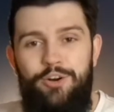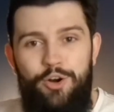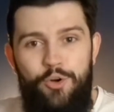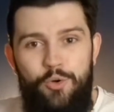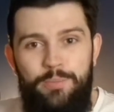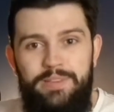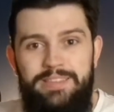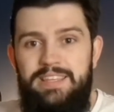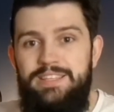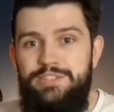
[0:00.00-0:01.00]
home,
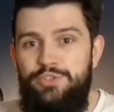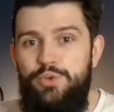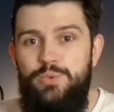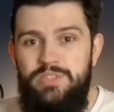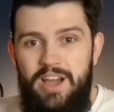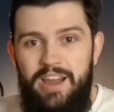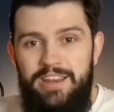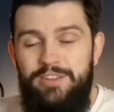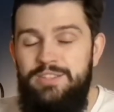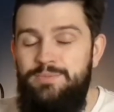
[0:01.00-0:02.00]
these two
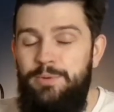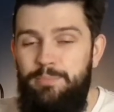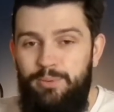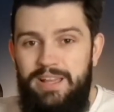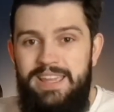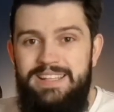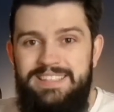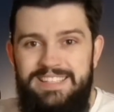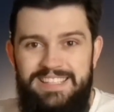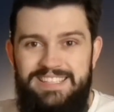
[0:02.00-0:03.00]
titans were playing
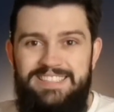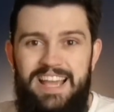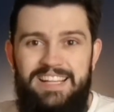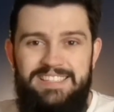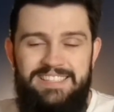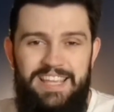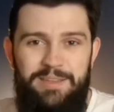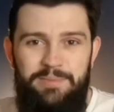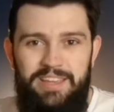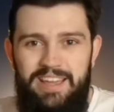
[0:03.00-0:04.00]
the exact
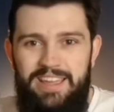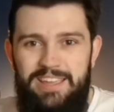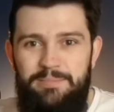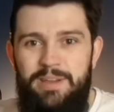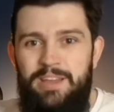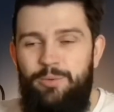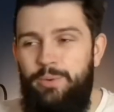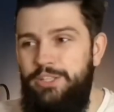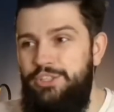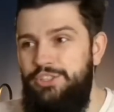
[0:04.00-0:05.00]
same game,
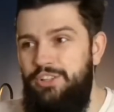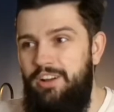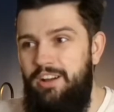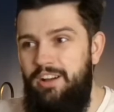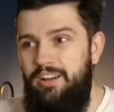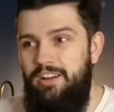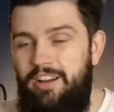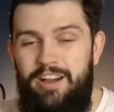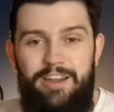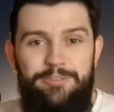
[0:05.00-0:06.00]
which
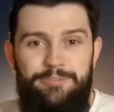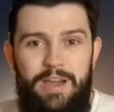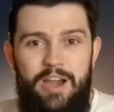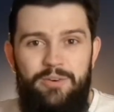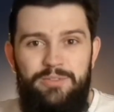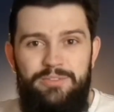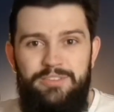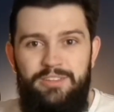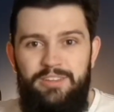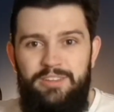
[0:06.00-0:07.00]
I
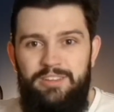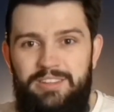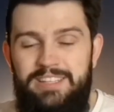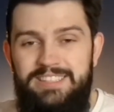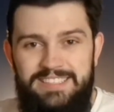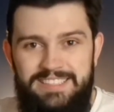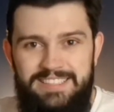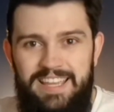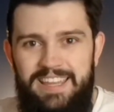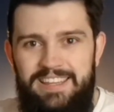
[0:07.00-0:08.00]
found
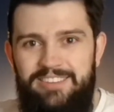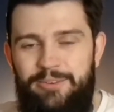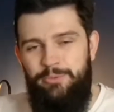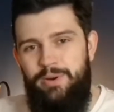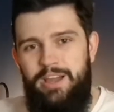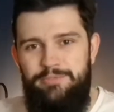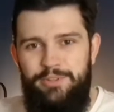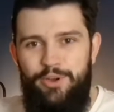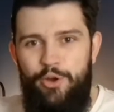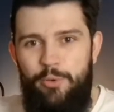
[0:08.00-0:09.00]
insane,
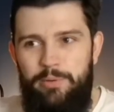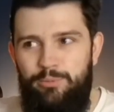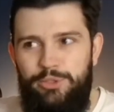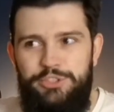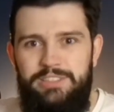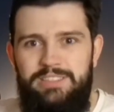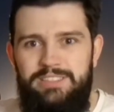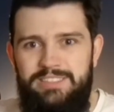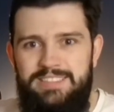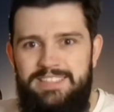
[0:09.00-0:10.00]
arriving home and
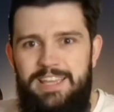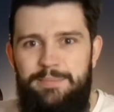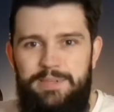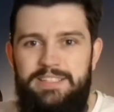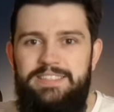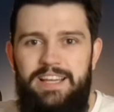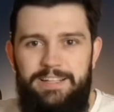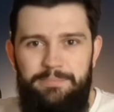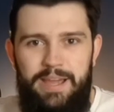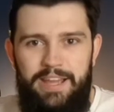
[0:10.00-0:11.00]
watching the same
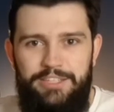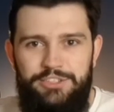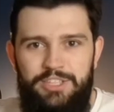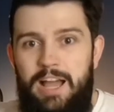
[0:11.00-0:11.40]
exact match.